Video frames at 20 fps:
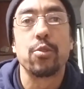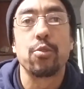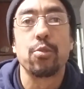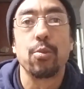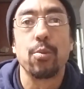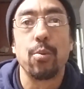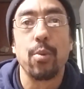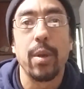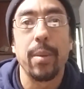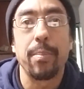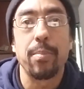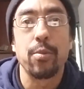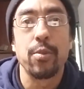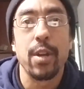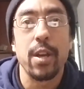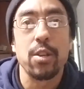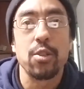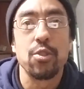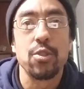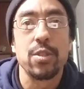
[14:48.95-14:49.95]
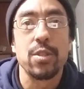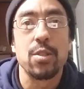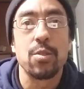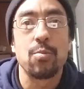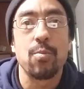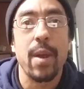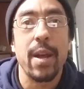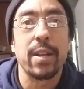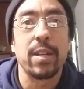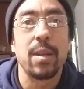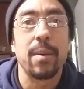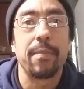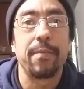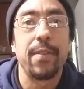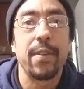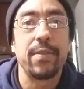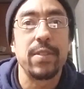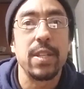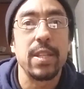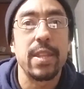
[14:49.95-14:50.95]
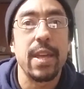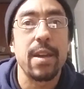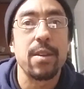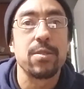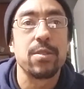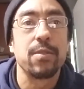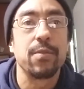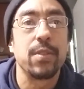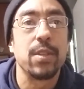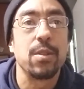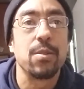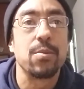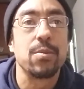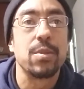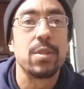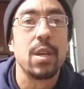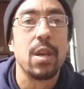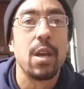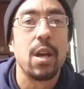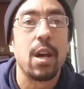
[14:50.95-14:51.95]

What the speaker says: True Grit Productions, has racked up 50,000 views